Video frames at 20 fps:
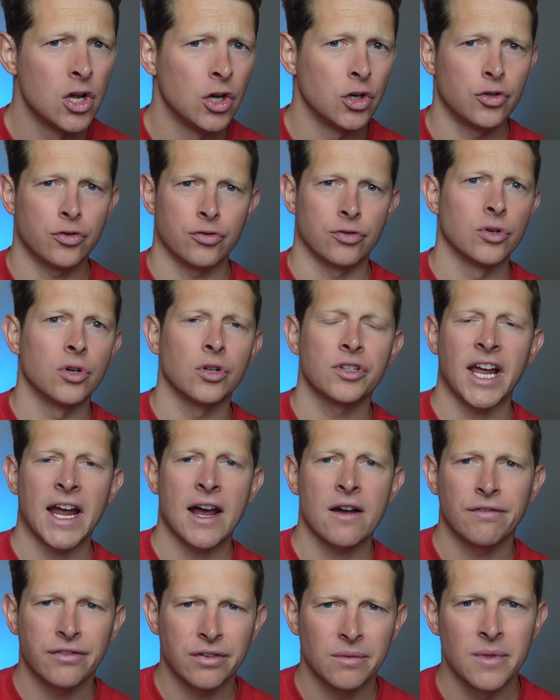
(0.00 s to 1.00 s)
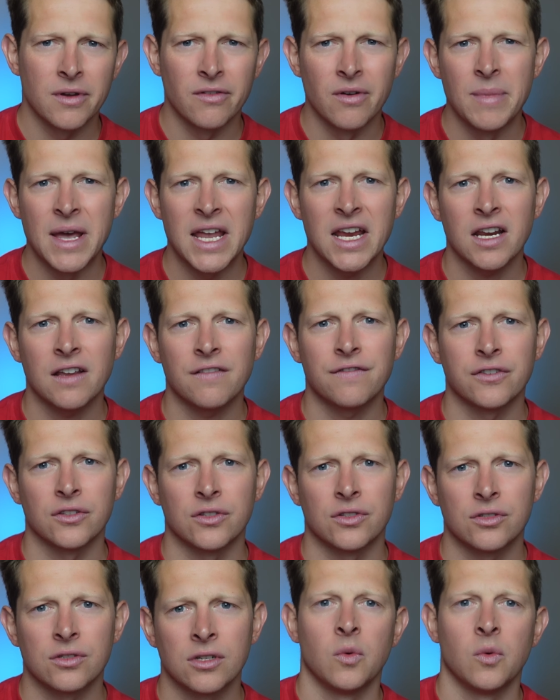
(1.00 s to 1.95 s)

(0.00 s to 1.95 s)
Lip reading: draw down from the remaining funds.